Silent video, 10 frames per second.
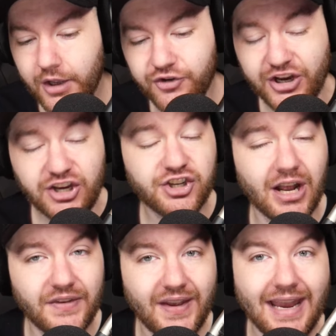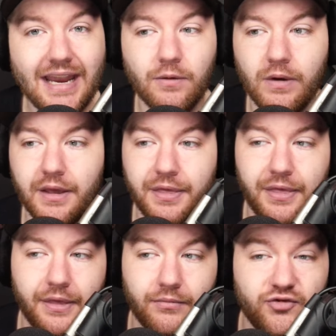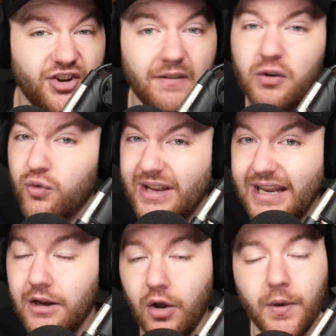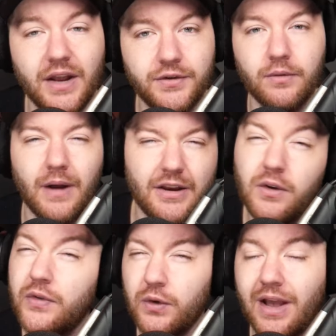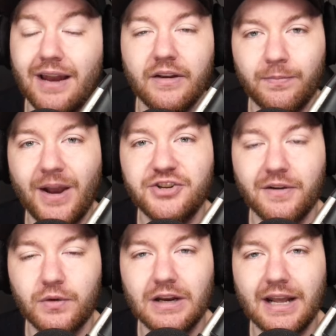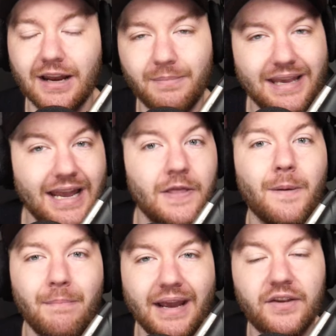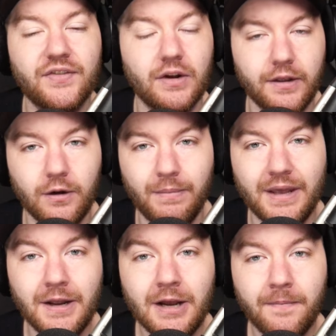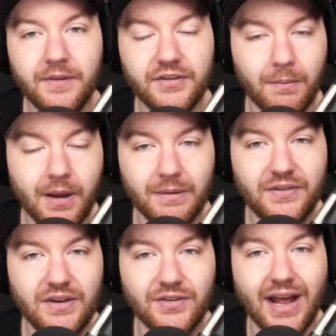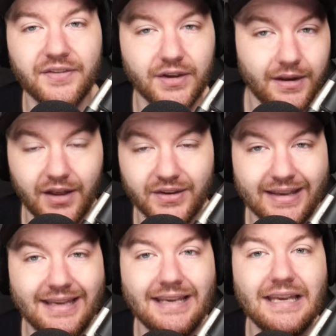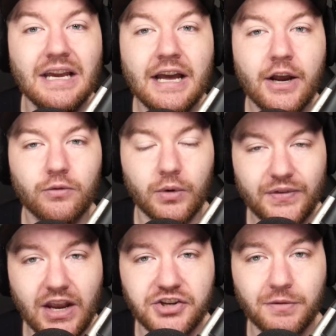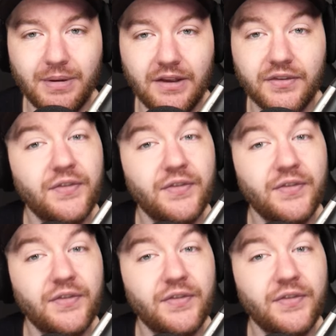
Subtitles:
Jae'Sean Tate, with Jeff Green, although I do still kind of expect Jeff Green to kind of be in the mix a little bit this upcoming season as a key rotation piece.